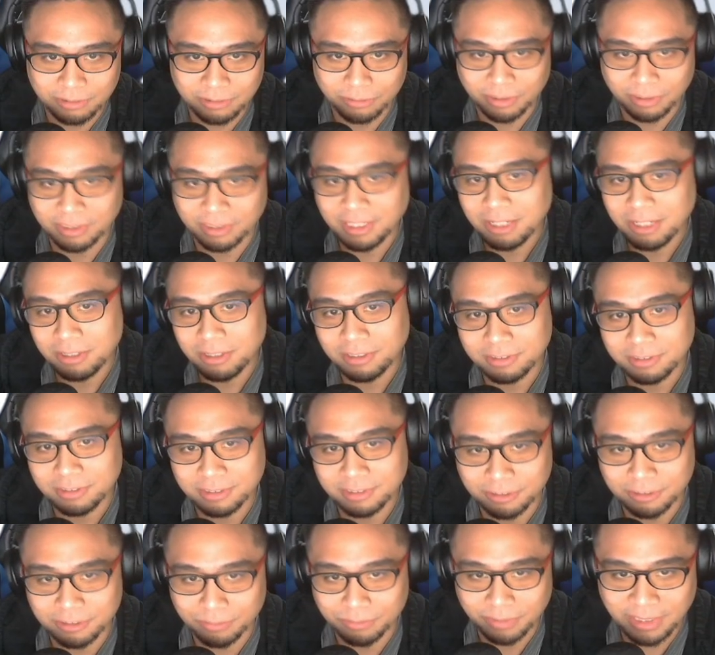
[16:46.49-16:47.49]
Well, that
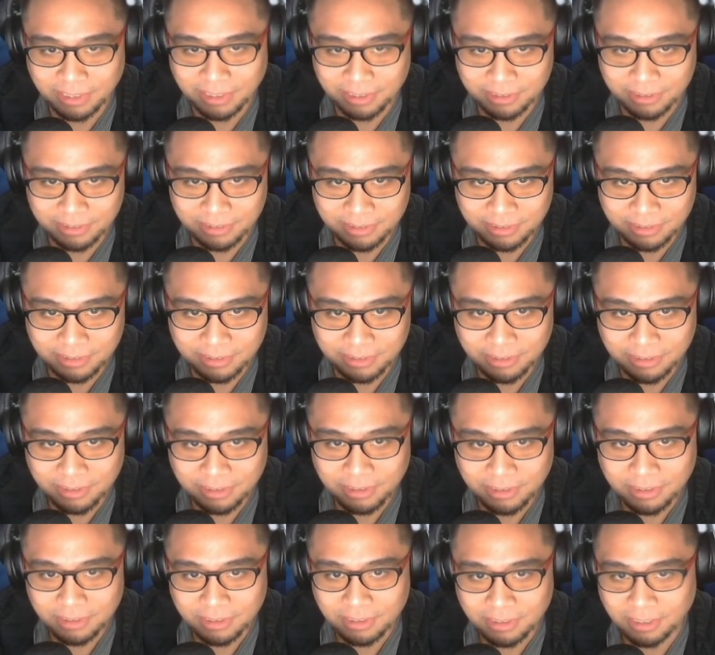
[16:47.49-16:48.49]
also means
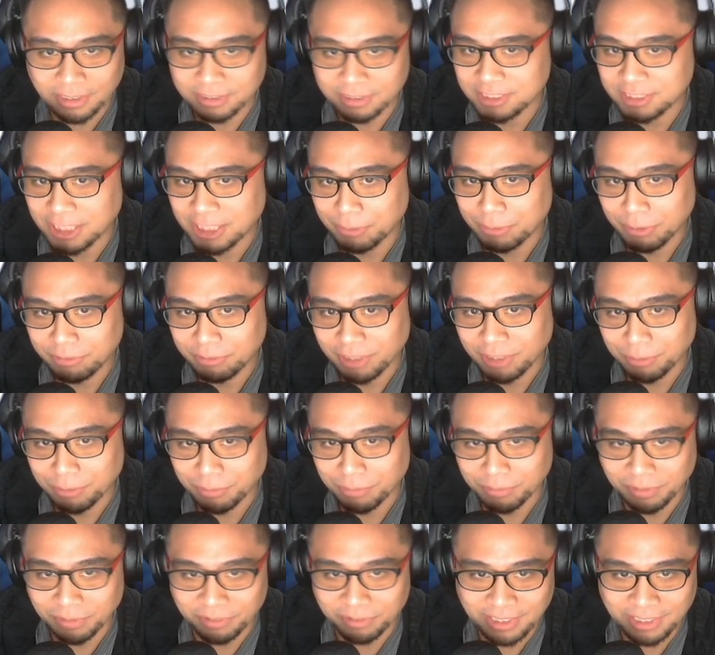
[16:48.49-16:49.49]
it's the same upgrade
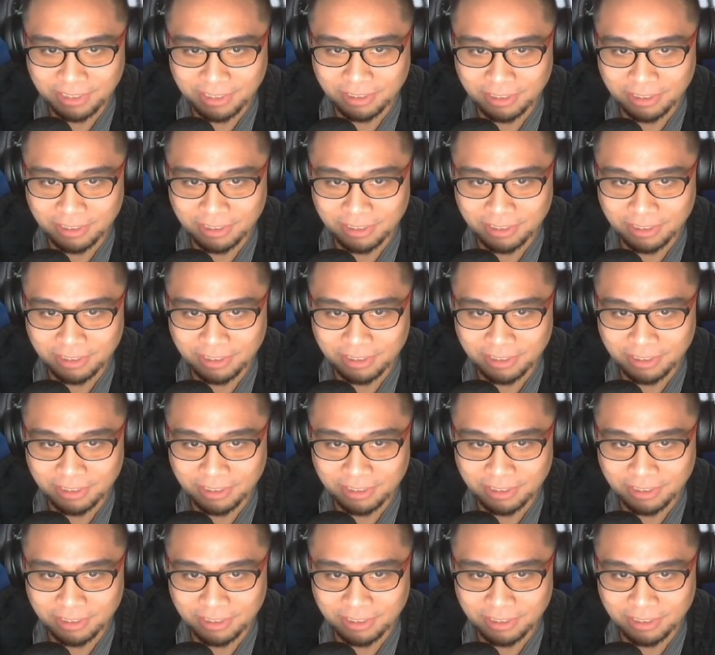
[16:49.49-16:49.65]
movement, right?